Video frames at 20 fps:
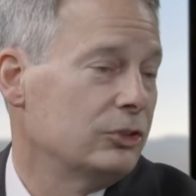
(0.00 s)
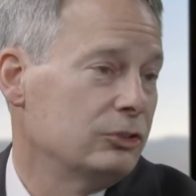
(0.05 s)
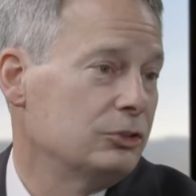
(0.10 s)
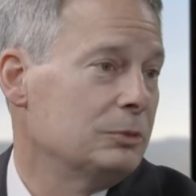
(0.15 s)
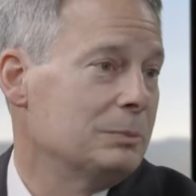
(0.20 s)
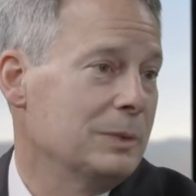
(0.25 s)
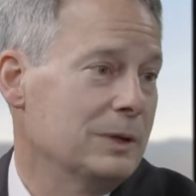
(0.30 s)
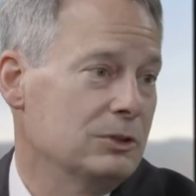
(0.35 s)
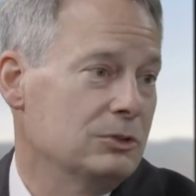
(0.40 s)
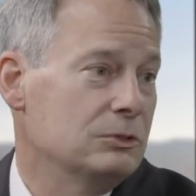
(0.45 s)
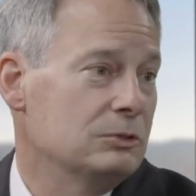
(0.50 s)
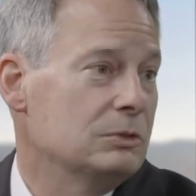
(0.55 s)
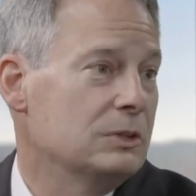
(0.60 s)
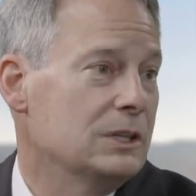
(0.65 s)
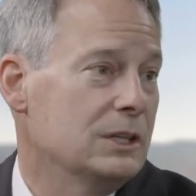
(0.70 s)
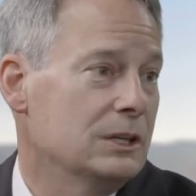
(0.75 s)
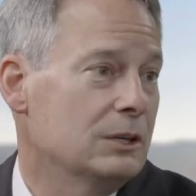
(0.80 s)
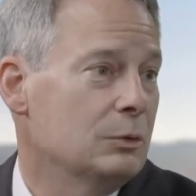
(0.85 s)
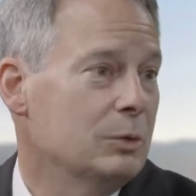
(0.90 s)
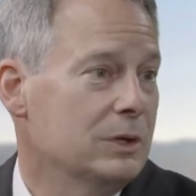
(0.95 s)
is a bit
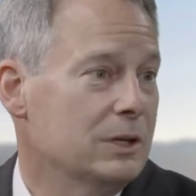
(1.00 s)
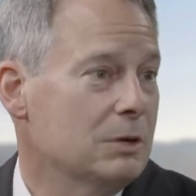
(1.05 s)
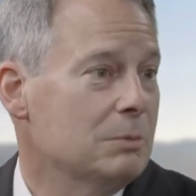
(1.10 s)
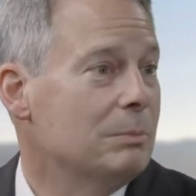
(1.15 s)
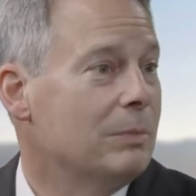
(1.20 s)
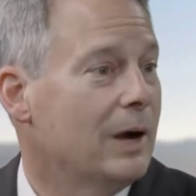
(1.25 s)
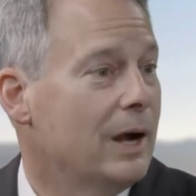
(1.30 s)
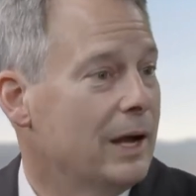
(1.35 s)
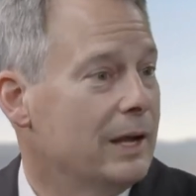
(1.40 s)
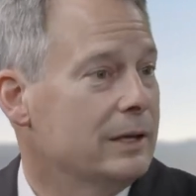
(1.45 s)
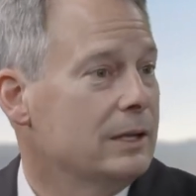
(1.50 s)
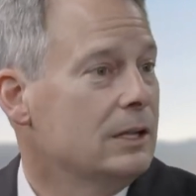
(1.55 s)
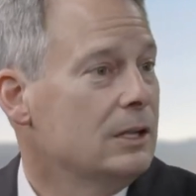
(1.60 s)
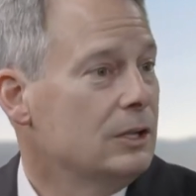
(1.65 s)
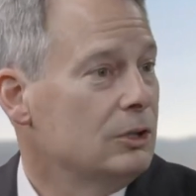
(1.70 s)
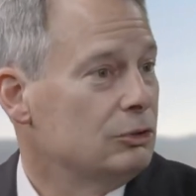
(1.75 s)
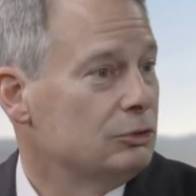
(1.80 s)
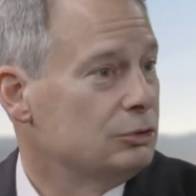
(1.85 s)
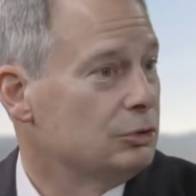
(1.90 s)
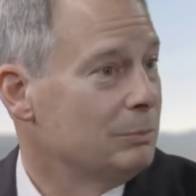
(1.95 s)
unique. We combine
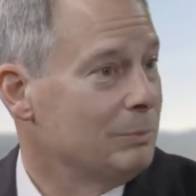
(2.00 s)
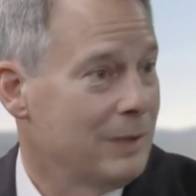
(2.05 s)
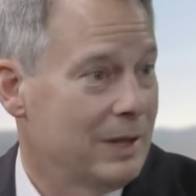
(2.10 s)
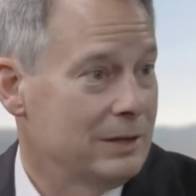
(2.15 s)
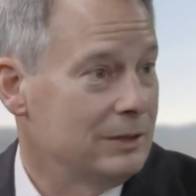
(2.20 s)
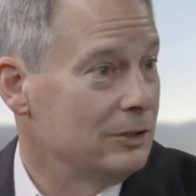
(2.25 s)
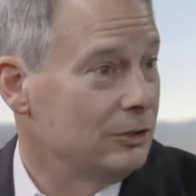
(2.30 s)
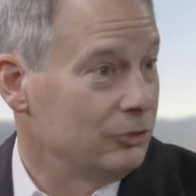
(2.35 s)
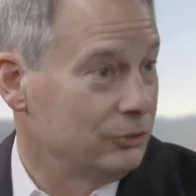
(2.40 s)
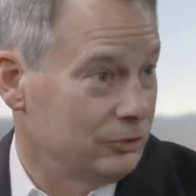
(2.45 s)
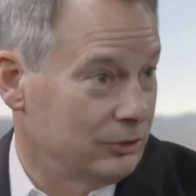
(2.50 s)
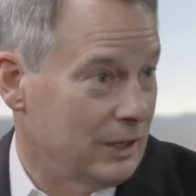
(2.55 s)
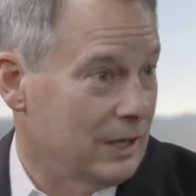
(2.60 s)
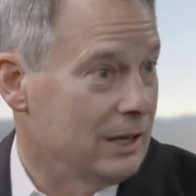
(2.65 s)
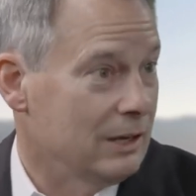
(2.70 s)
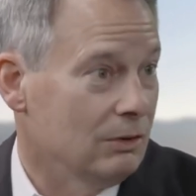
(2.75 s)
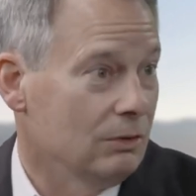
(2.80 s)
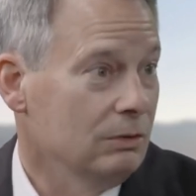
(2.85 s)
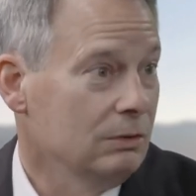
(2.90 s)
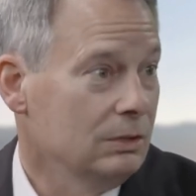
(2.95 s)
tremendous
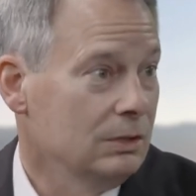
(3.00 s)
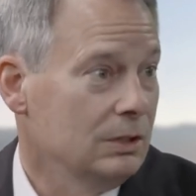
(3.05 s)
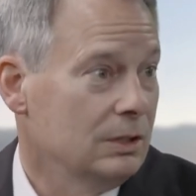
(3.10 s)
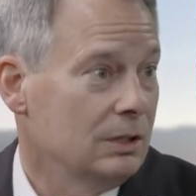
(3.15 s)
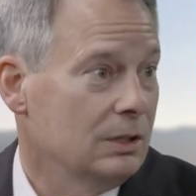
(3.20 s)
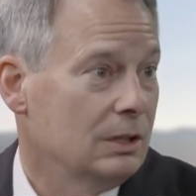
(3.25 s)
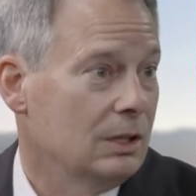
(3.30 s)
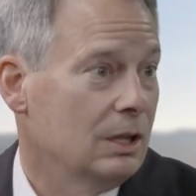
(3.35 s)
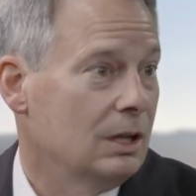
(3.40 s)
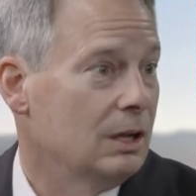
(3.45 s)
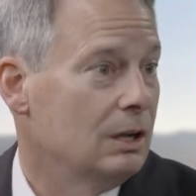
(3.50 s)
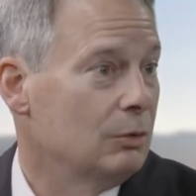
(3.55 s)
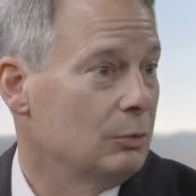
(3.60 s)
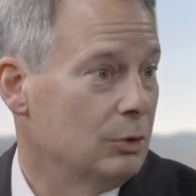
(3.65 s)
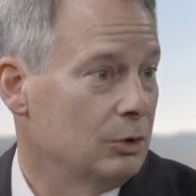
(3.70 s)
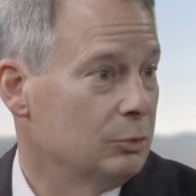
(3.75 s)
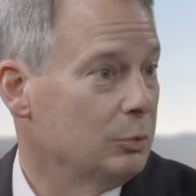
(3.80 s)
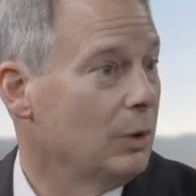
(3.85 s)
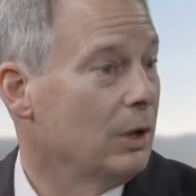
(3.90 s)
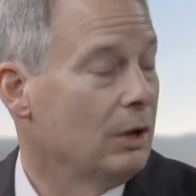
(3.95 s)
scale
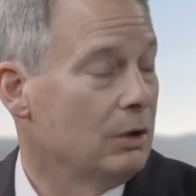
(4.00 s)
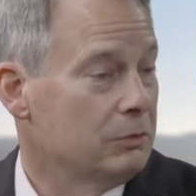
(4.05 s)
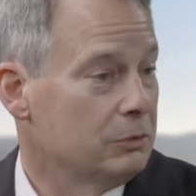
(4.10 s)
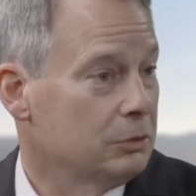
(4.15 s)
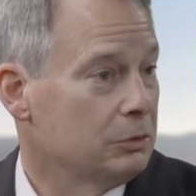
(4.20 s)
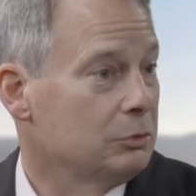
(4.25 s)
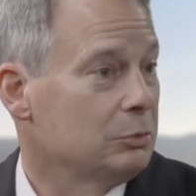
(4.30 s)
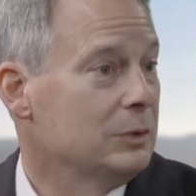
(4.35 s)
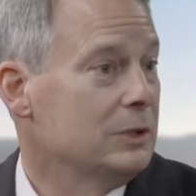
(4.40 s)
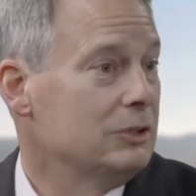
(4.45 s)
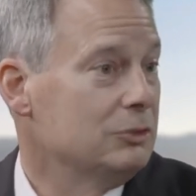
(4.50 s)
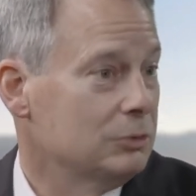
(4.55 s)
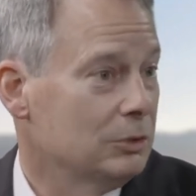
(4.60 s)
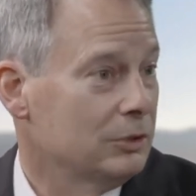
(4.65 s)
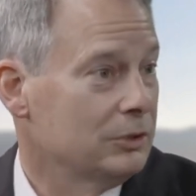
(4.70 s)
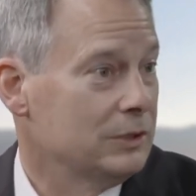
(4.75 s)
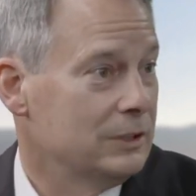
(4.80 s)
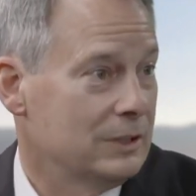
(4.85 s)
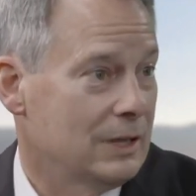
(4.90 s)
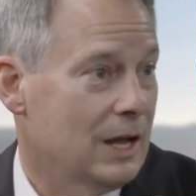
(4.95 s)
with well over $3
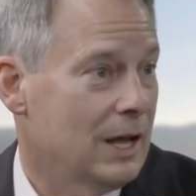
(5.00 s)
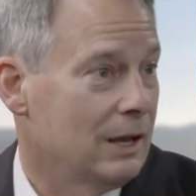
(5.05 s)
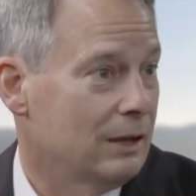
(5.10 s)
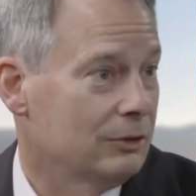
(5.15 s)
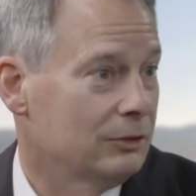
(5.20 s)
trillion